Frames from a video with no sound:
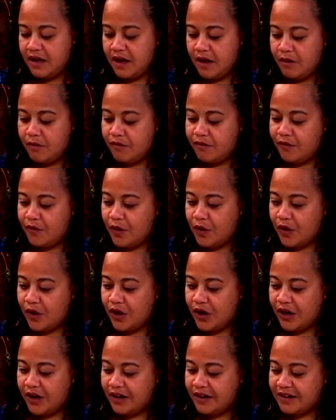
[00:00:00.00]

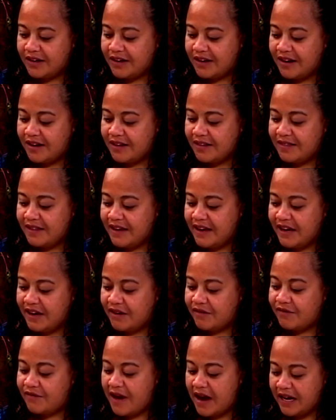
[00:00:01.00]
For the
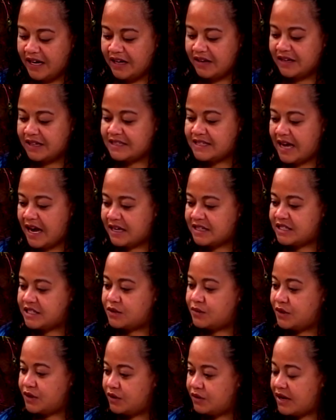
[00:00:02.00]
filing of the taxes,
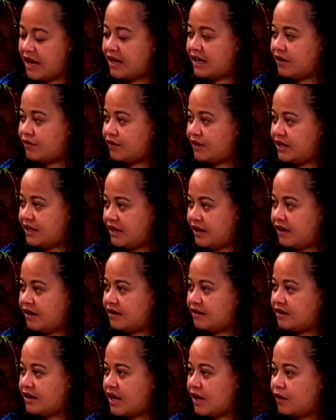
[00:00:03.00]
we do that every
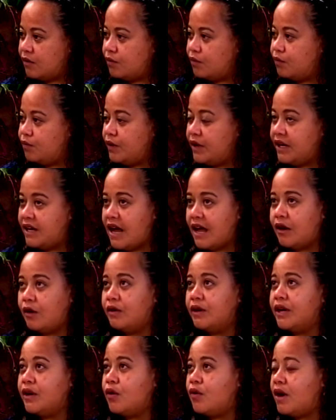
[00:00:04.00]
year. And we not
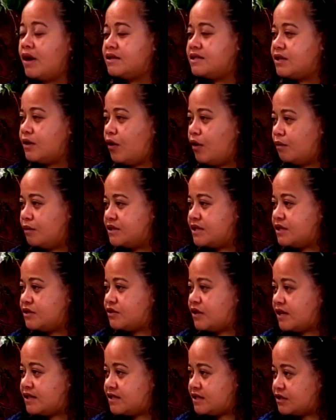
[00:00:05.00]
only go out to homeless and
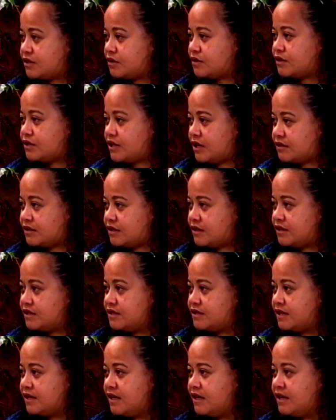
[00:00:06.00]
transitional
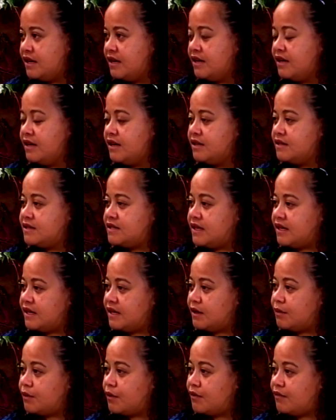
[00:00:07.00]
shelters
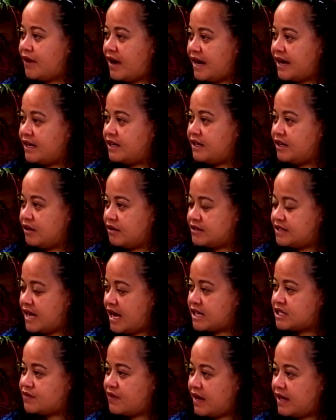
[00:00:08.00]
to provide, you know,
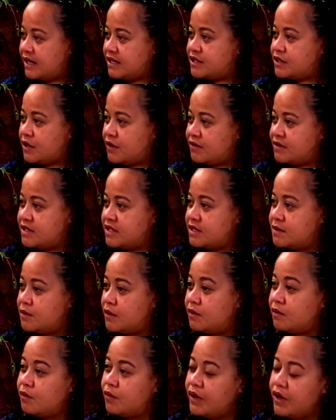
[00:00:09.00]
tax filing services,
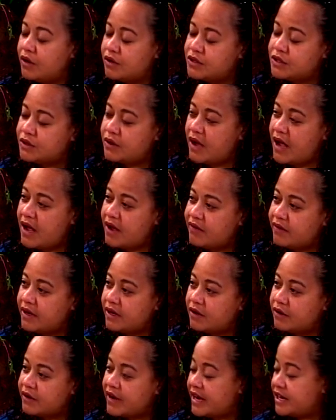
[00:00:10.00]
but we also have a
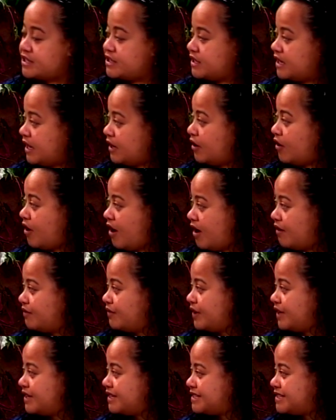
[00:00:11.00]
location at our
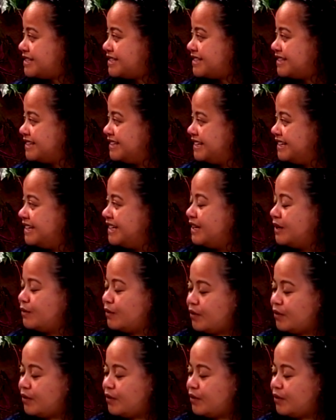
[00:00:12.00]
office where we